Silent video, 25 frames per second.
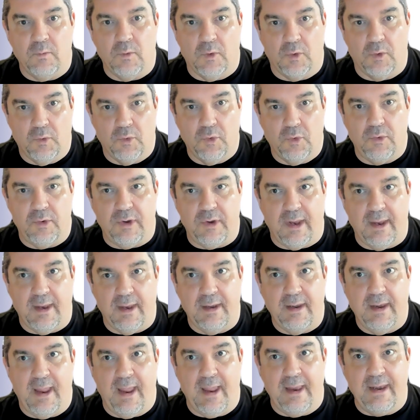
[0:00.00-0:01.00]

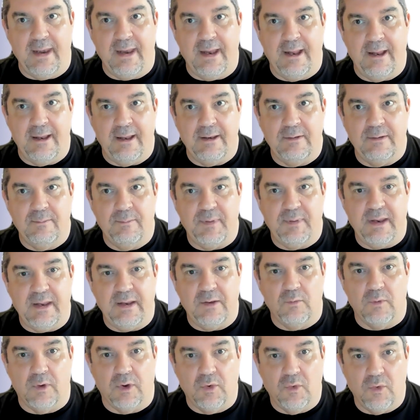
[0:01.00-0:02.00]
recruited, and in
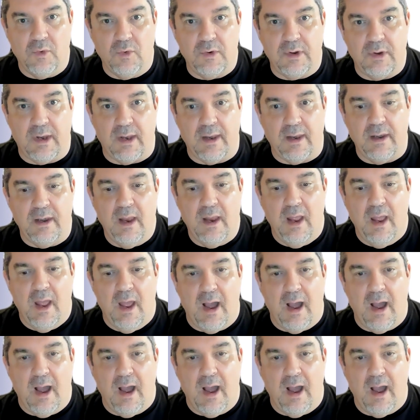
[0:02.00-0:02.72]
being recruited,